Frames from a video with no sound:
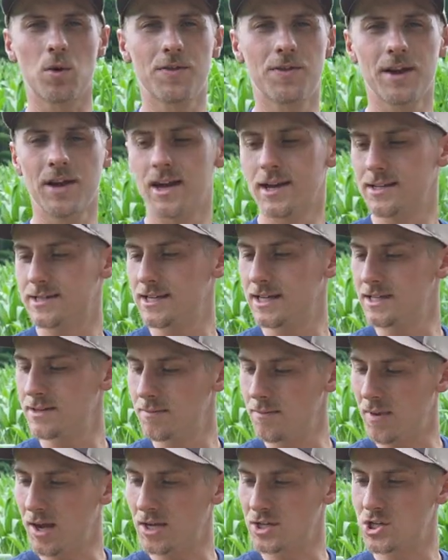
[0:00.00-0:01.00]
one thing I
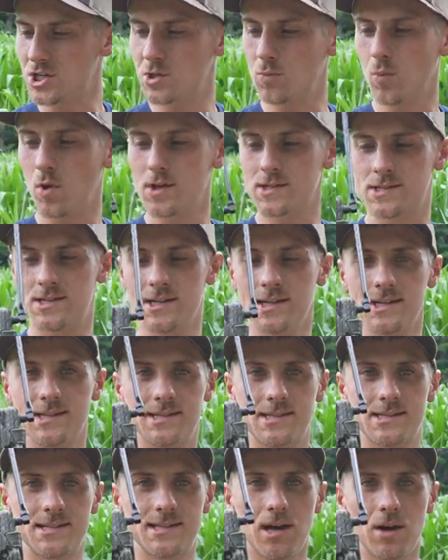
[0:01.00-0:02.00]
didn't mention was the
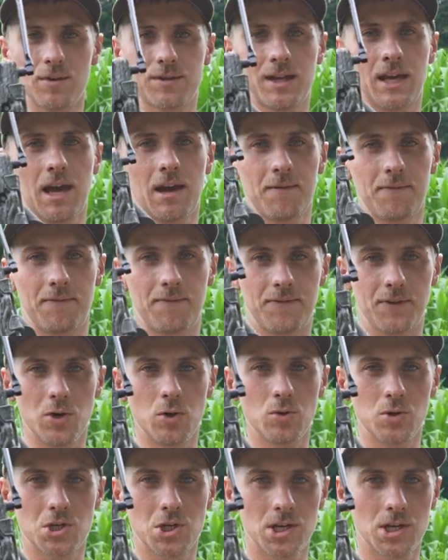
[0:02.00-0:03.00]
Stealth Cam
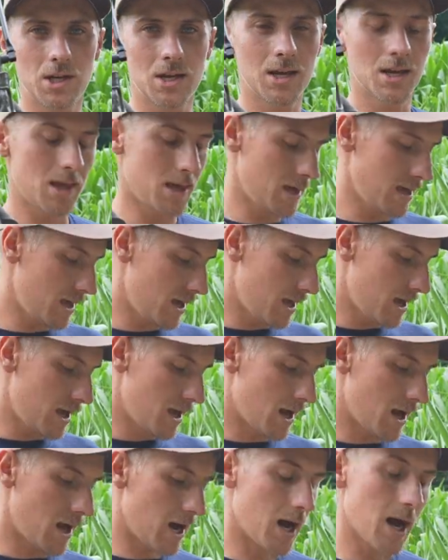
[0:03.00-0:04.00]
Fusion.
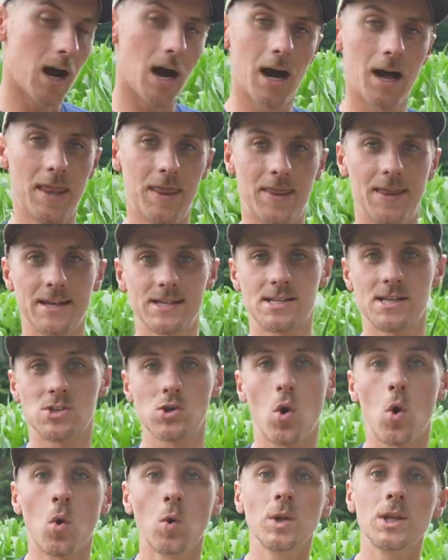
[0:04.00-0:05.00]
This is
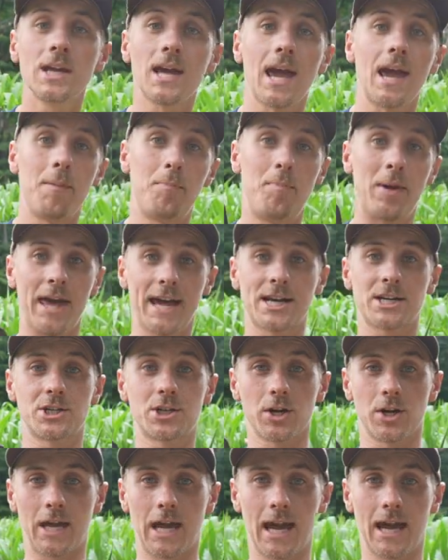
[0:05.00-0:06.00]
only a
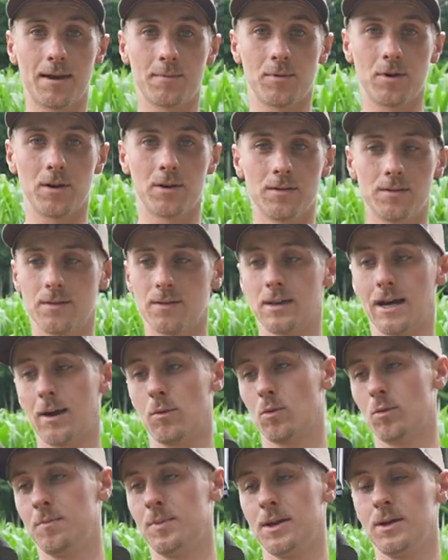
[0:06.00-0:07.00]
picture camera. That
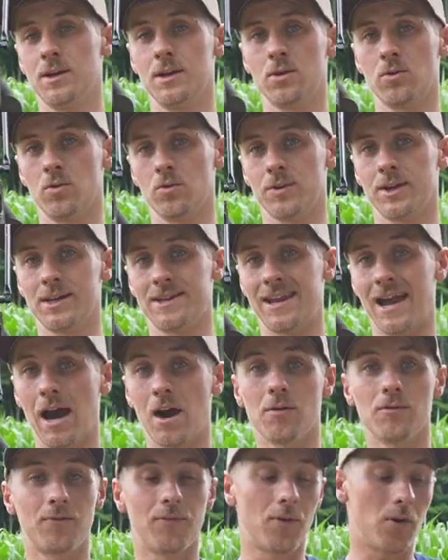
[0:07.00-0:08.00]
would be the only
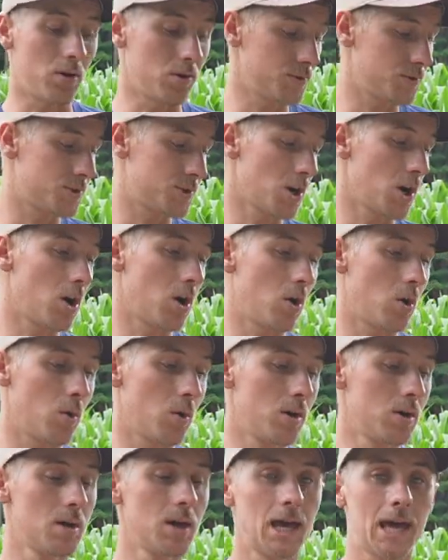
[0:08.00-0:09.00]
downfall. So
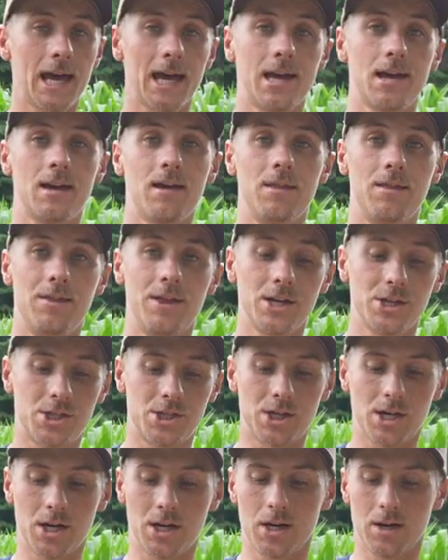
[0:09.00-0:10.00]
this
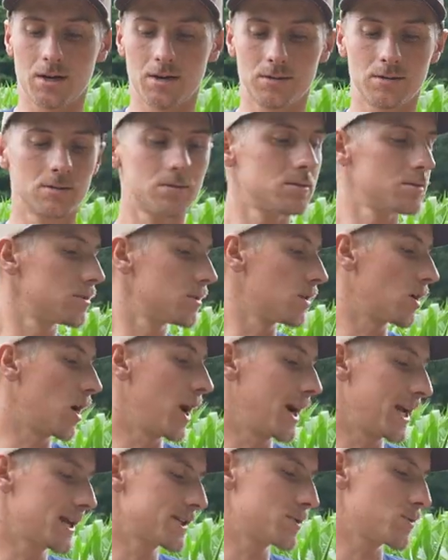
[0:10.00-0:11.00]
year, or
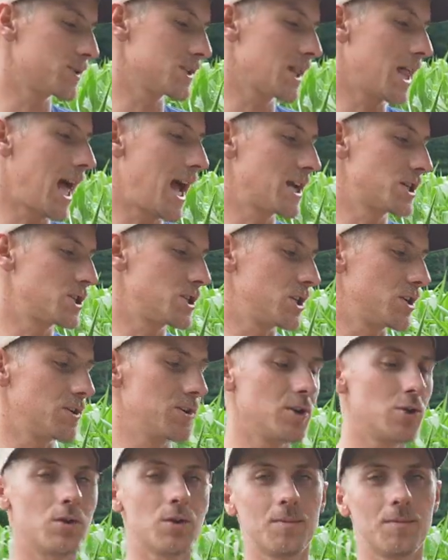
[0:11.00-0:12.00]
I guess it was last year,
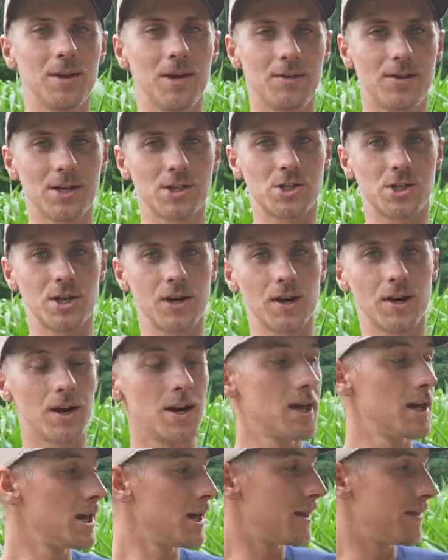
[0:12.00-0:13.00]
new to me this year,
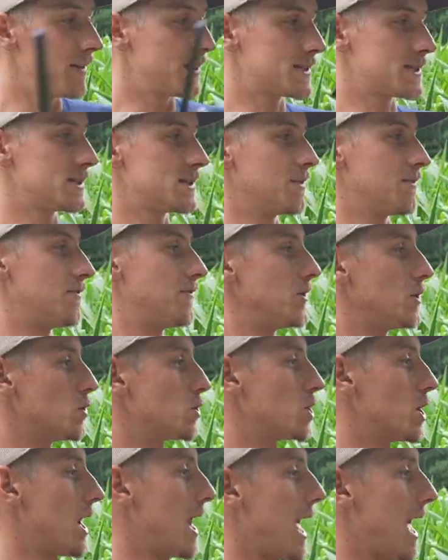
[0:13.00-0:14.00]
this is the Fusion